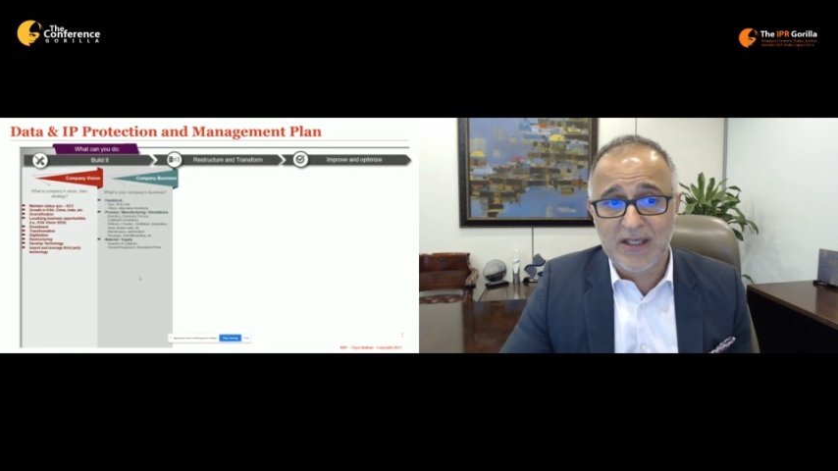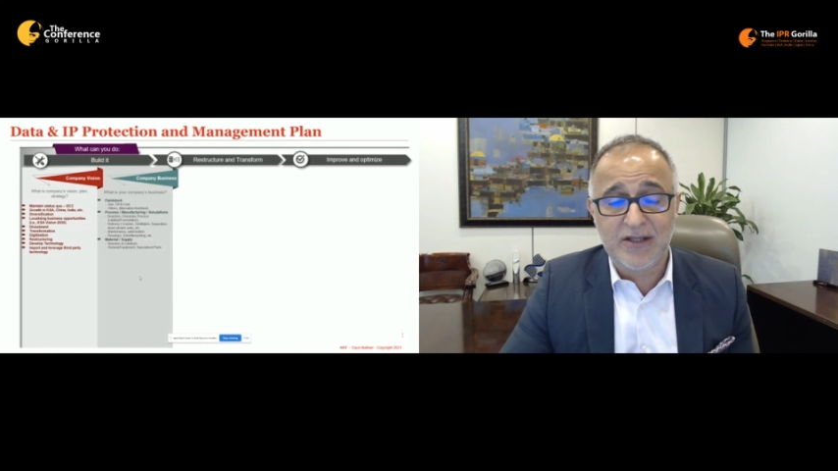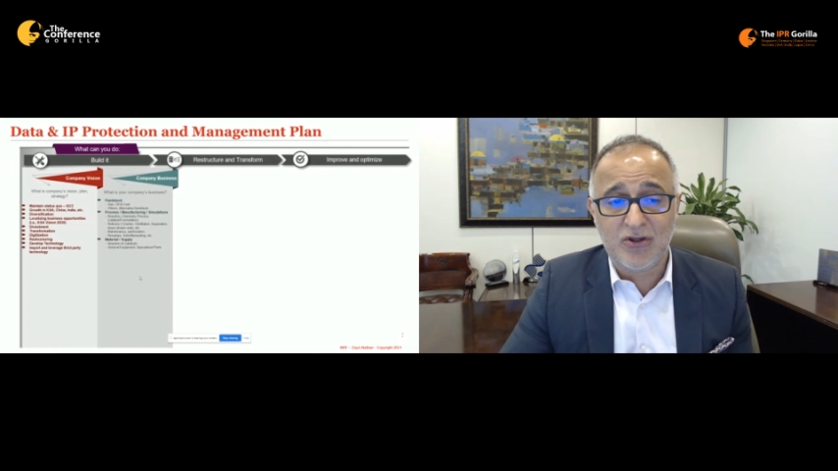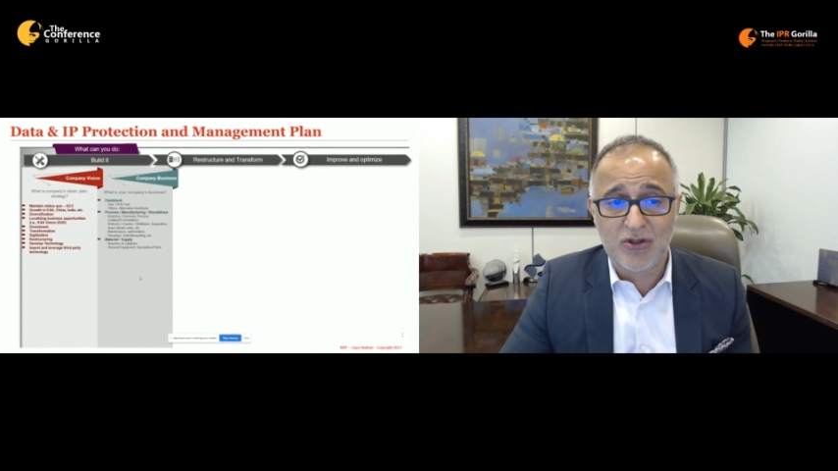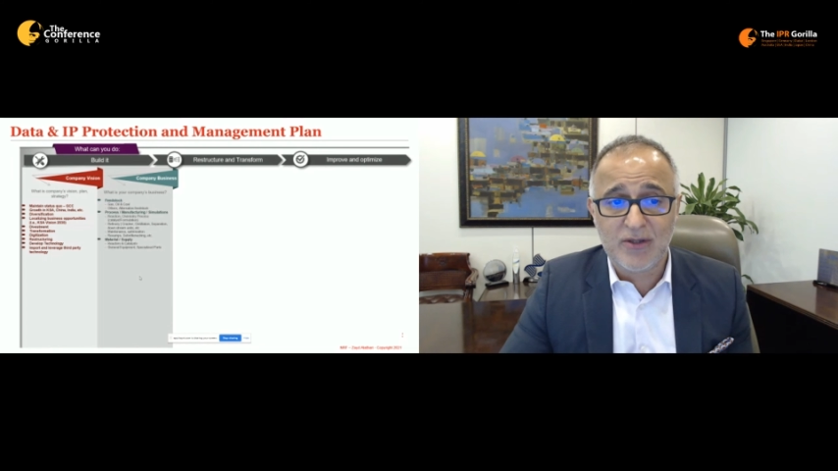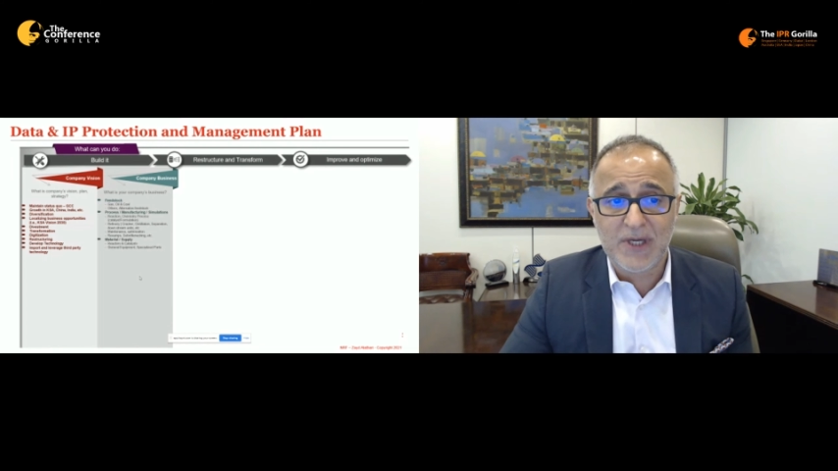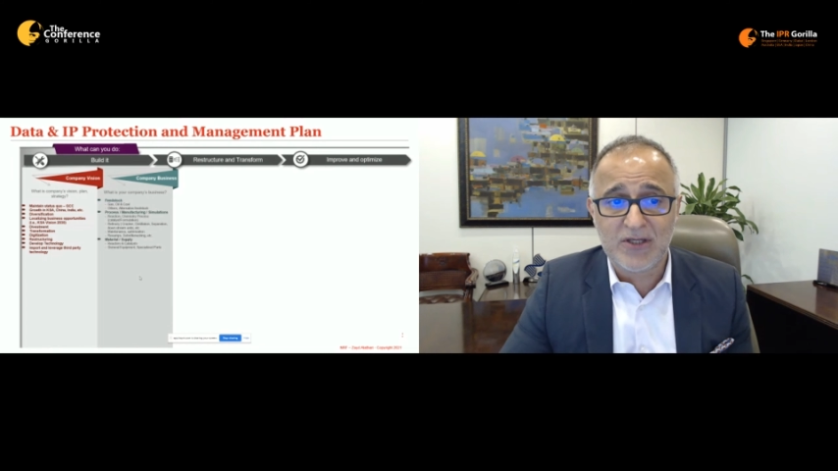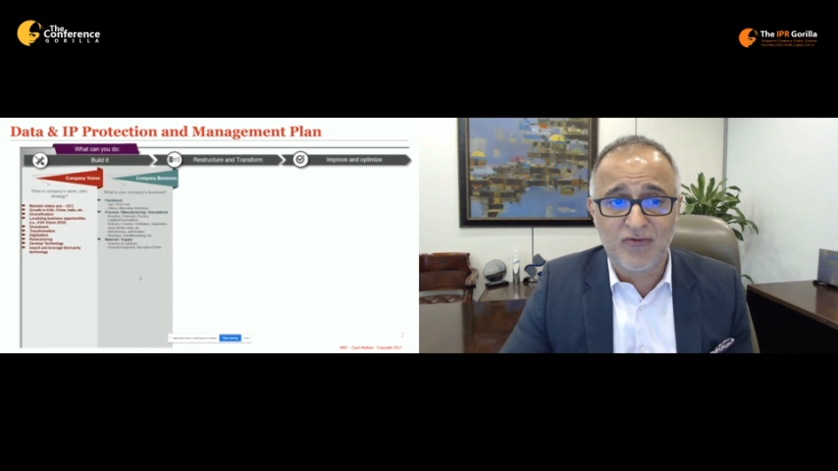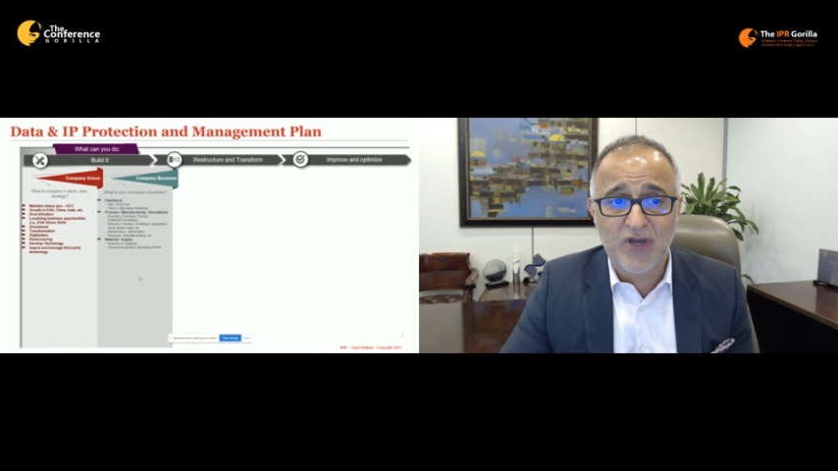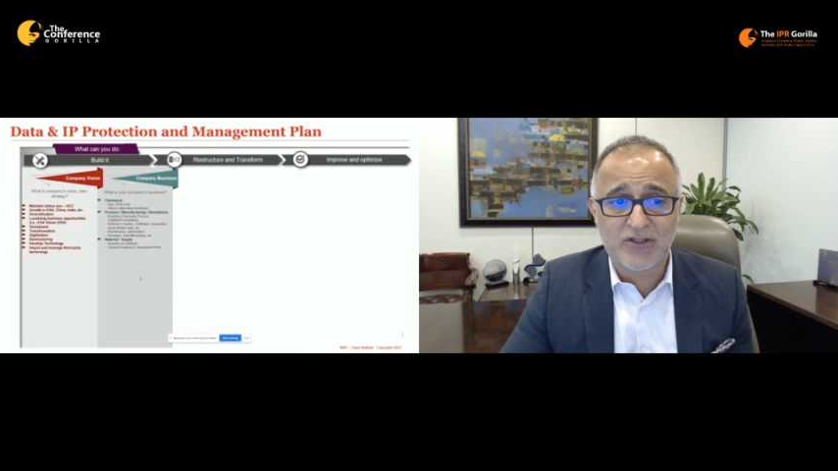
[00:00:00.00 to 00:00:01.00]
into the
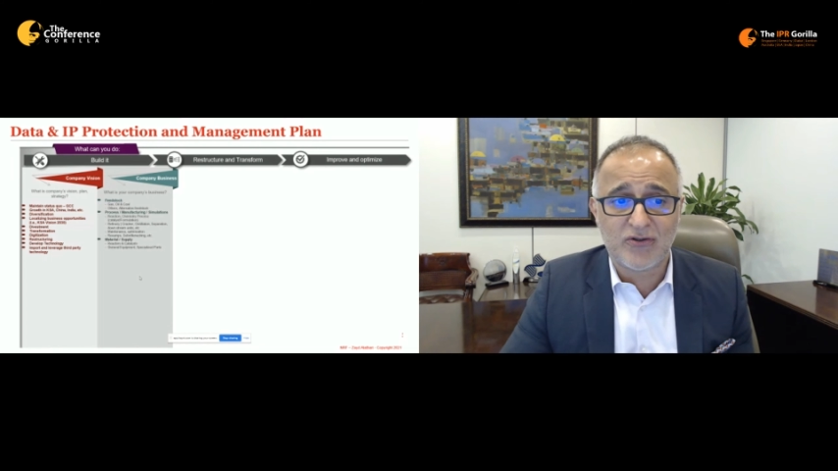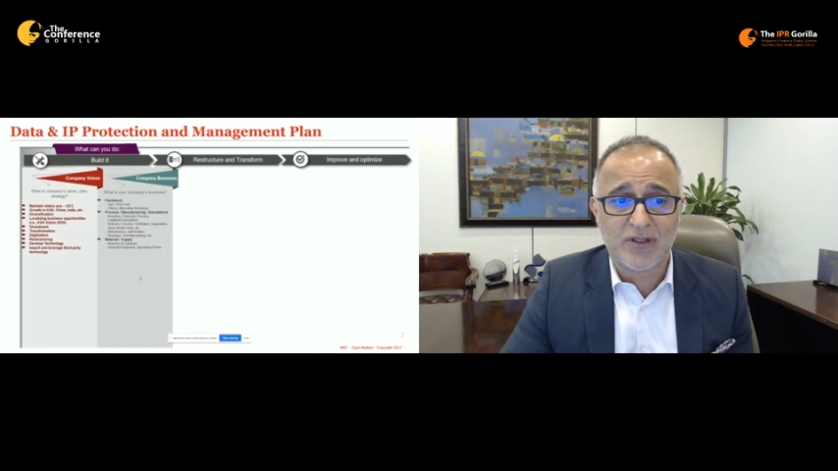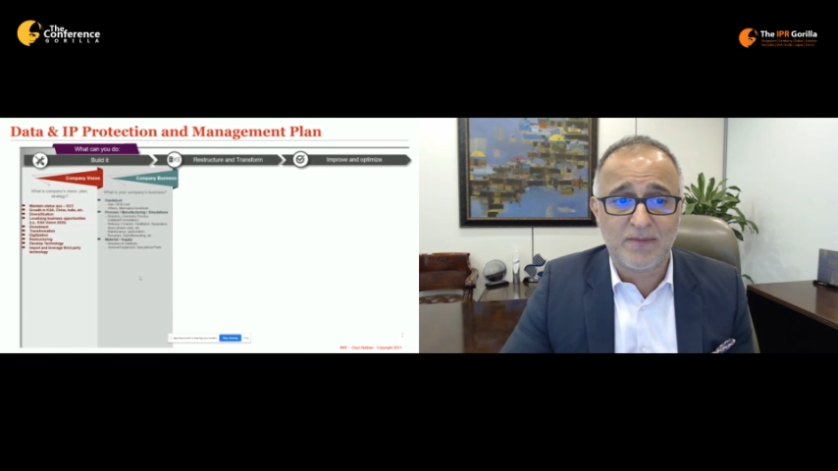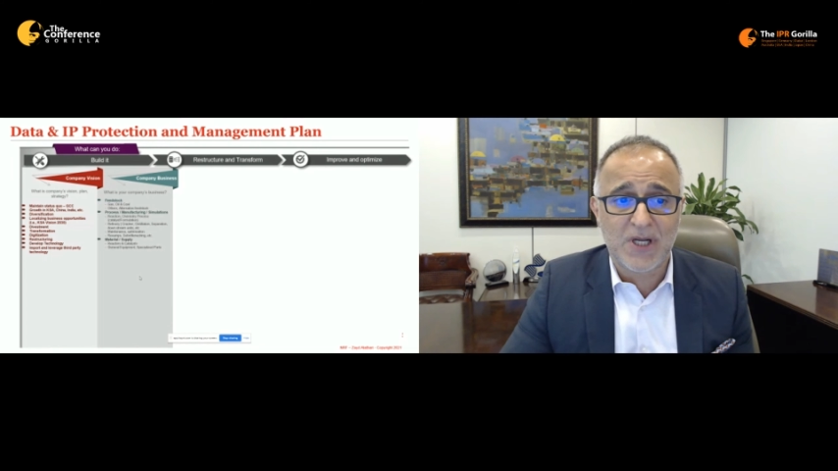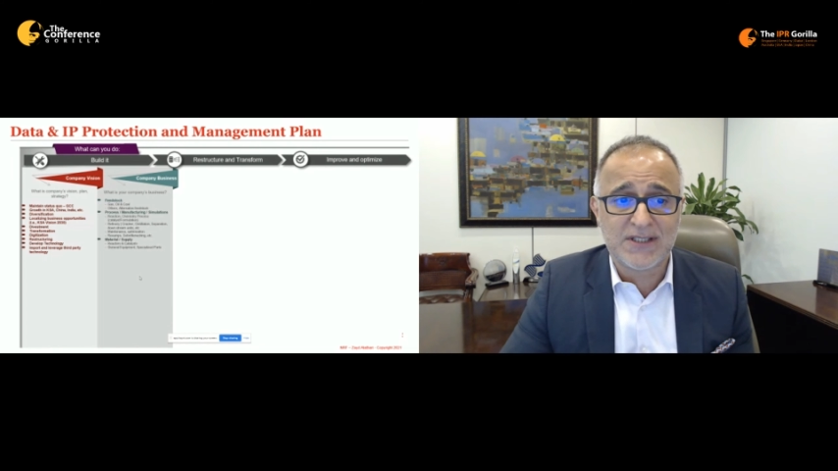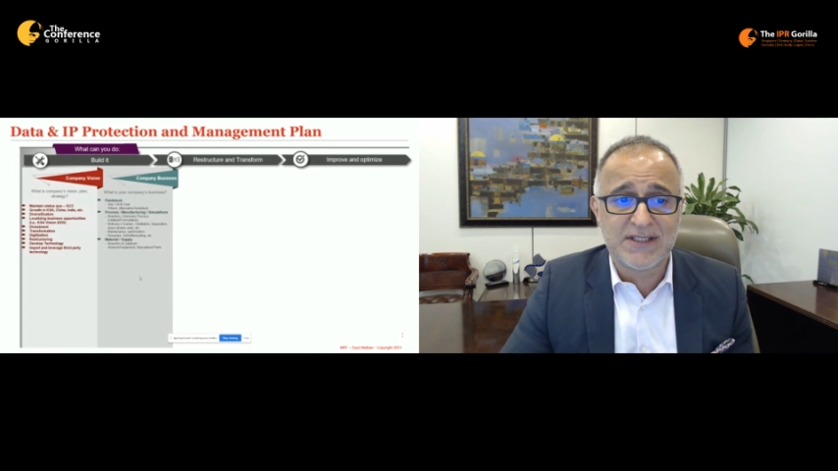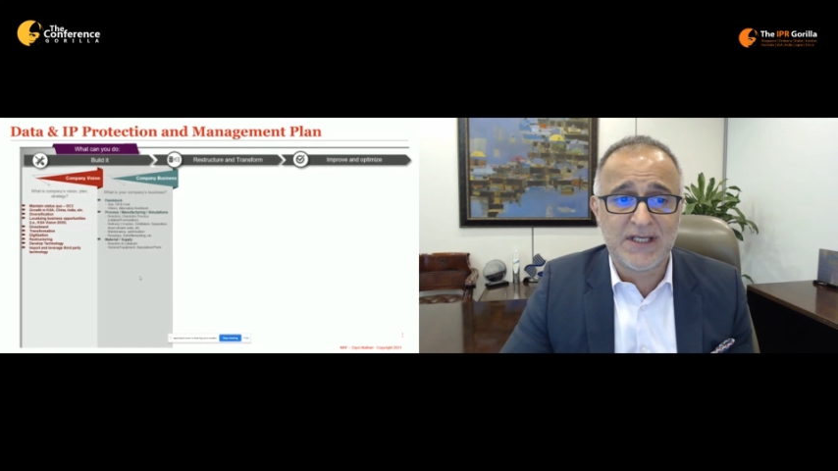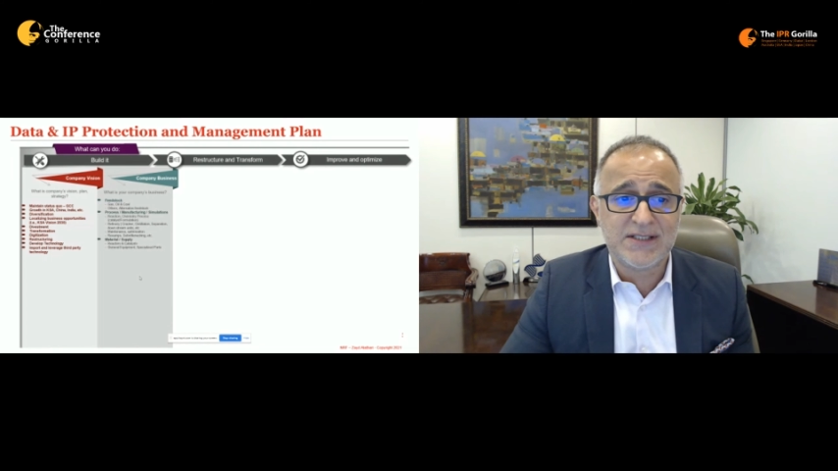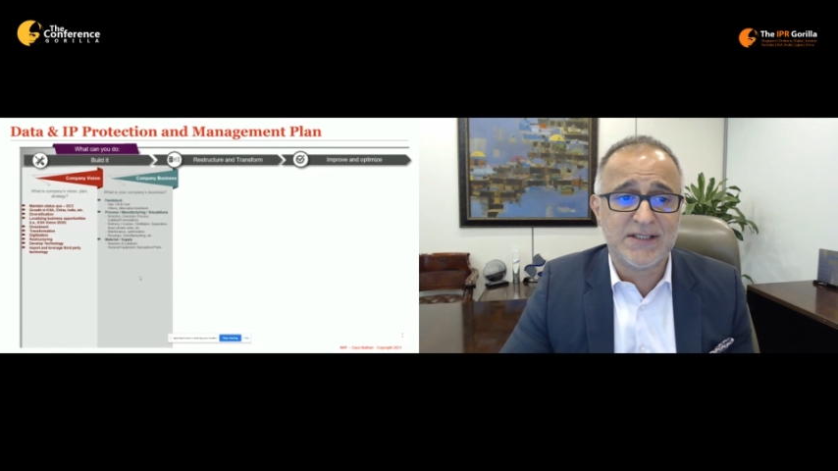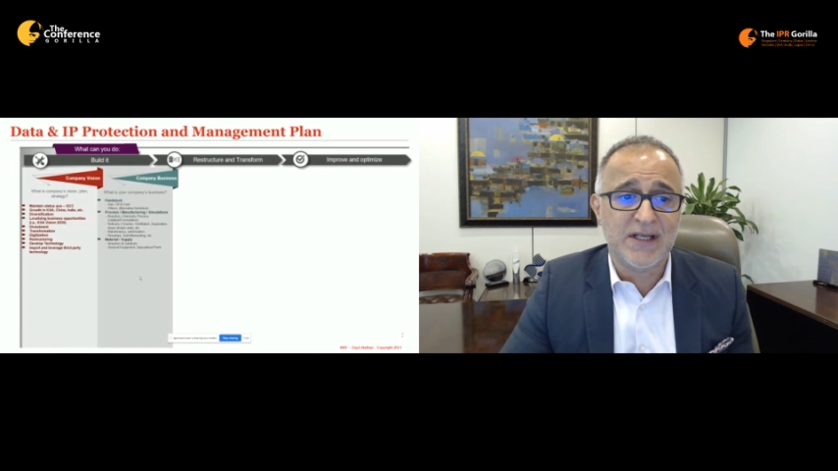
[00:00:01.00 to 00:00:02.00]
manufacturing
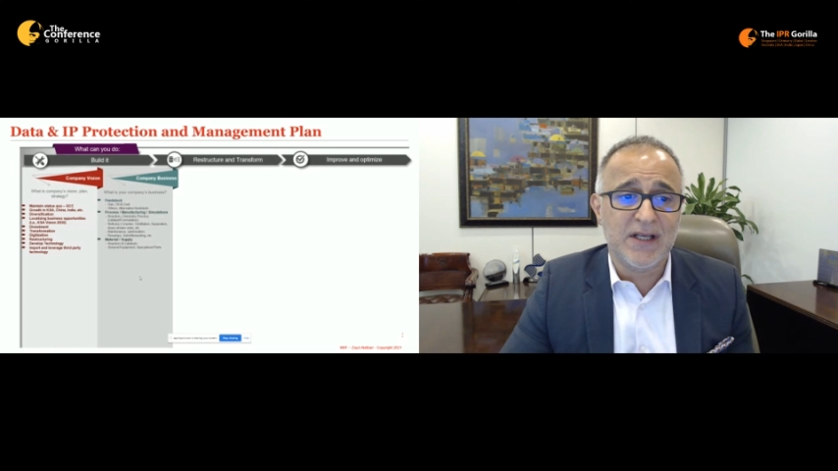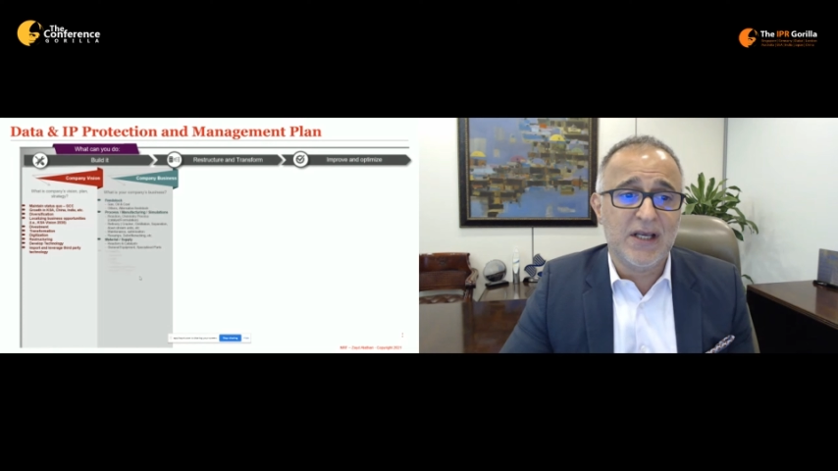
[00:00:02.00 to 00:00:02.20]
process.